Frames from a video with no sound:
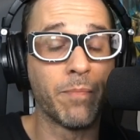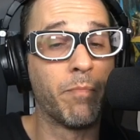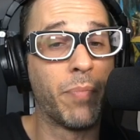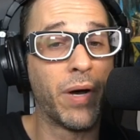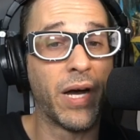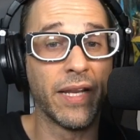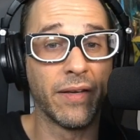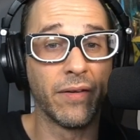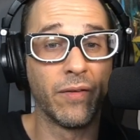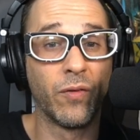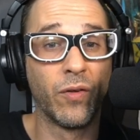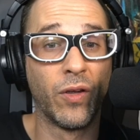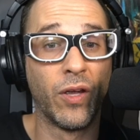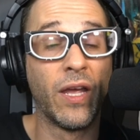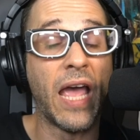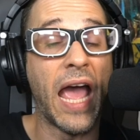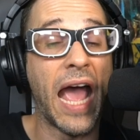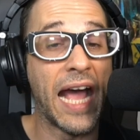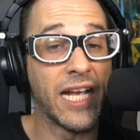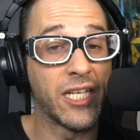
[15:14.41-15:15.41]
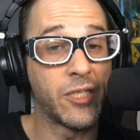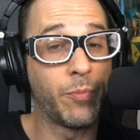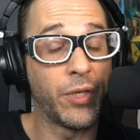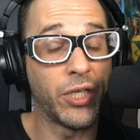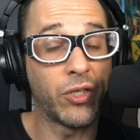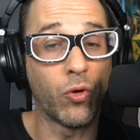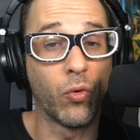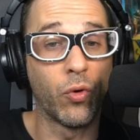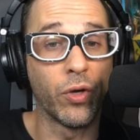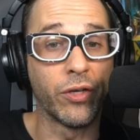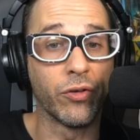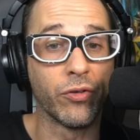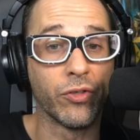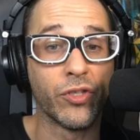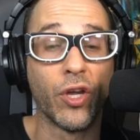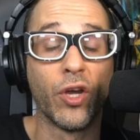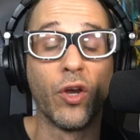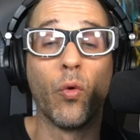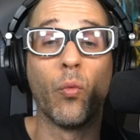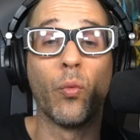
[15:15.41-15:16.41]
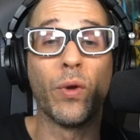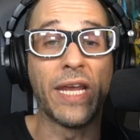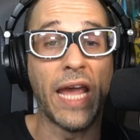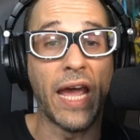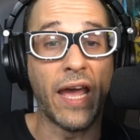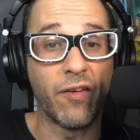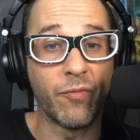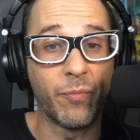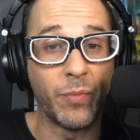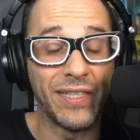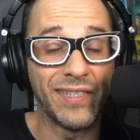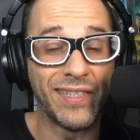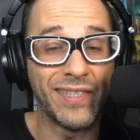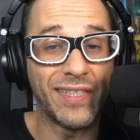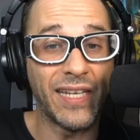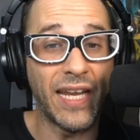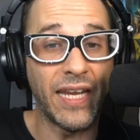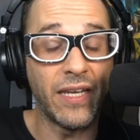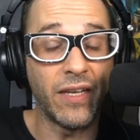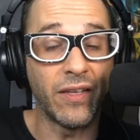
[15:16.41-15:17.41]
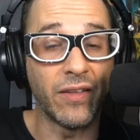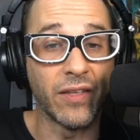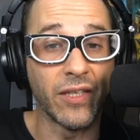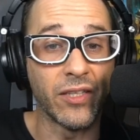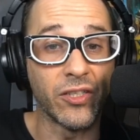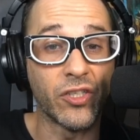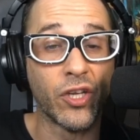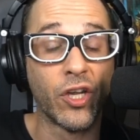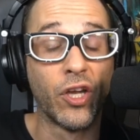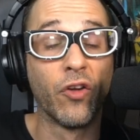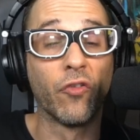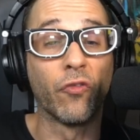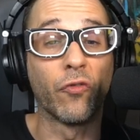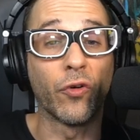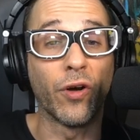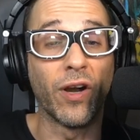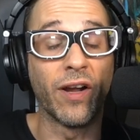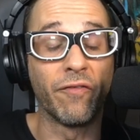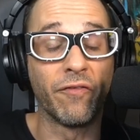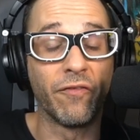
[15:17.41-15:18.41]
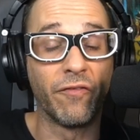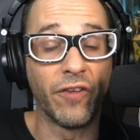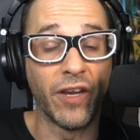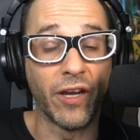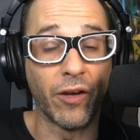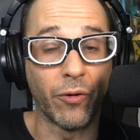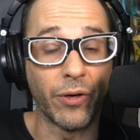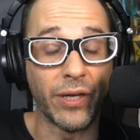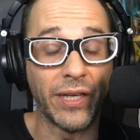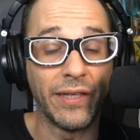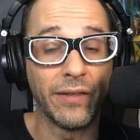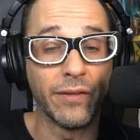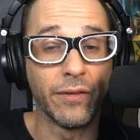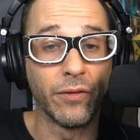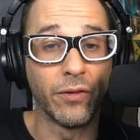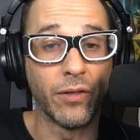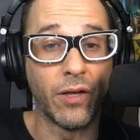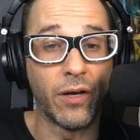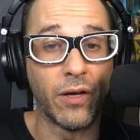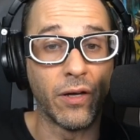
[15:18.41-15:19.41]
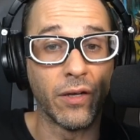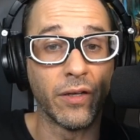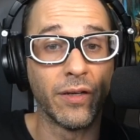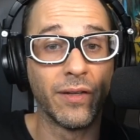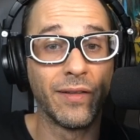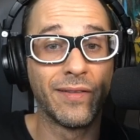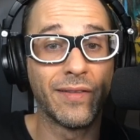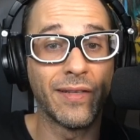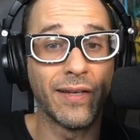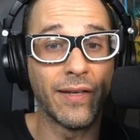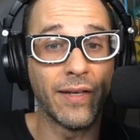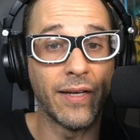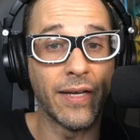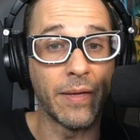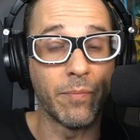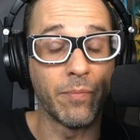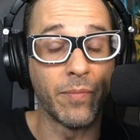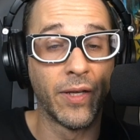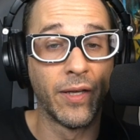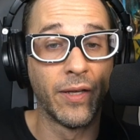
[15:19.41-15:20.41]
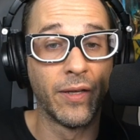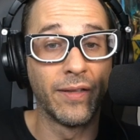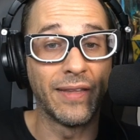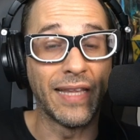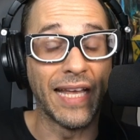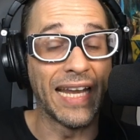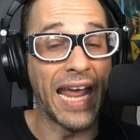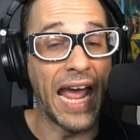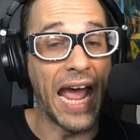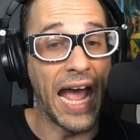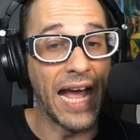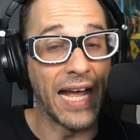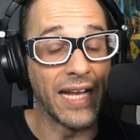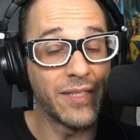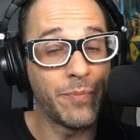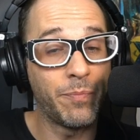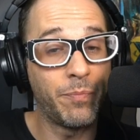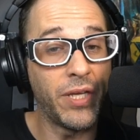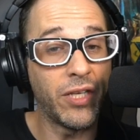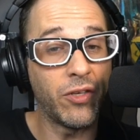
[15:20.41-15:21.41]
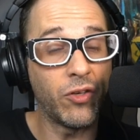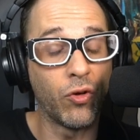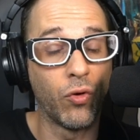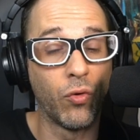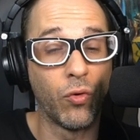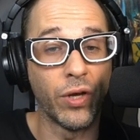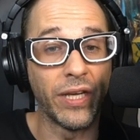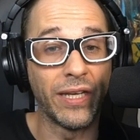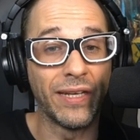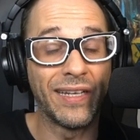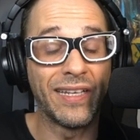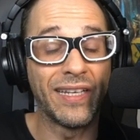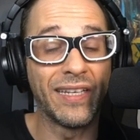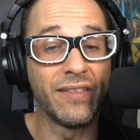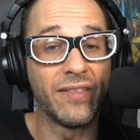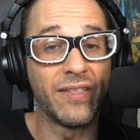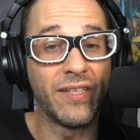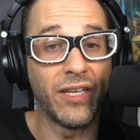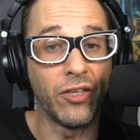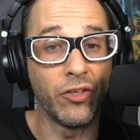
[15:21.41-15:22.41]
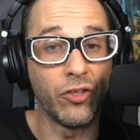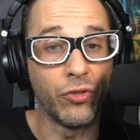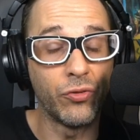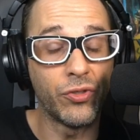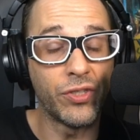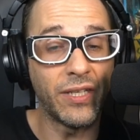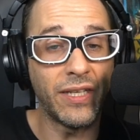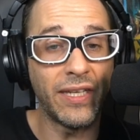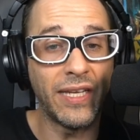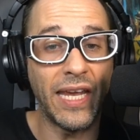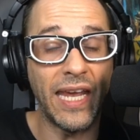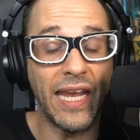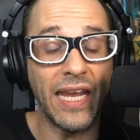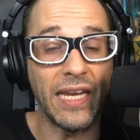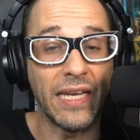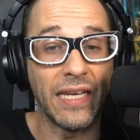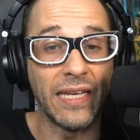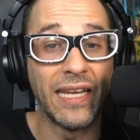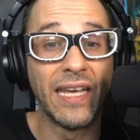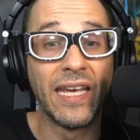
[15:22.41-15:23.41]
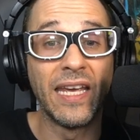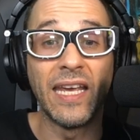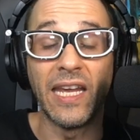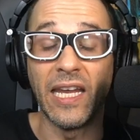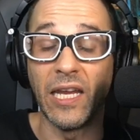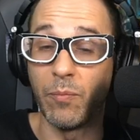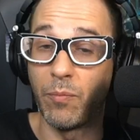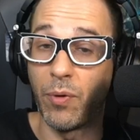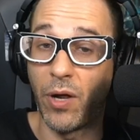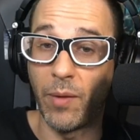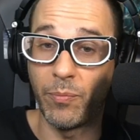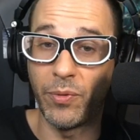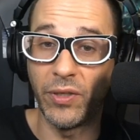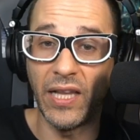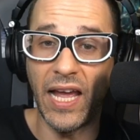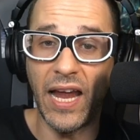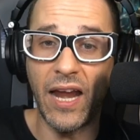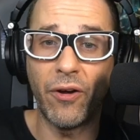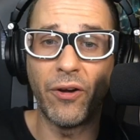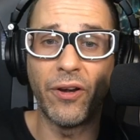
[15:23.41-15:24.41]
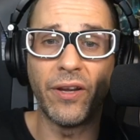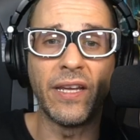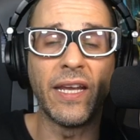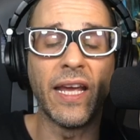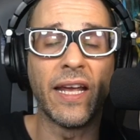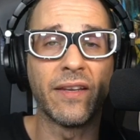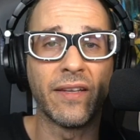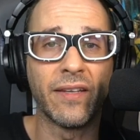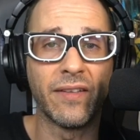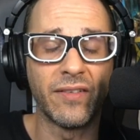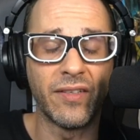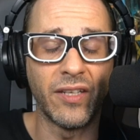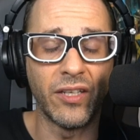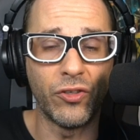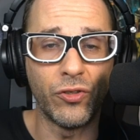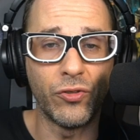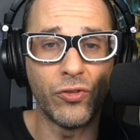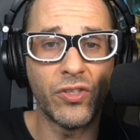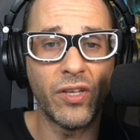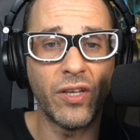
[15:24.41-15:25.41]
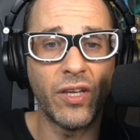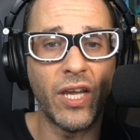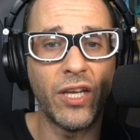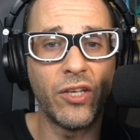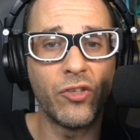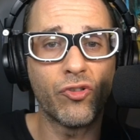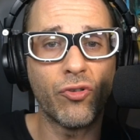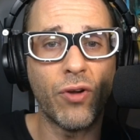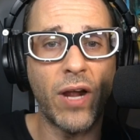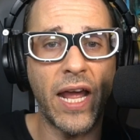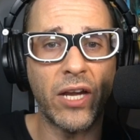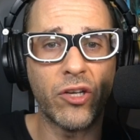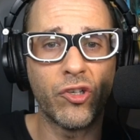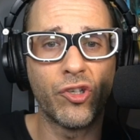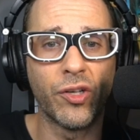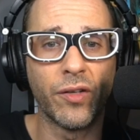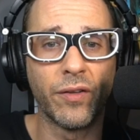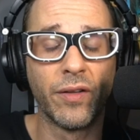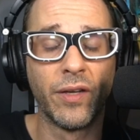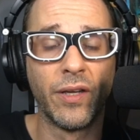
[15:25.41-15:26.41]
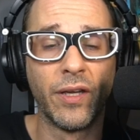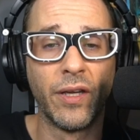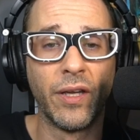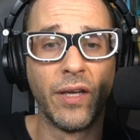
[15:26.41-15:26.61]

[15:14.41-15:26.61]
But as Bitcoiners, we have been saying this for a very long time, that as Bitcoin continues to gain in popularity and continues to gain traction,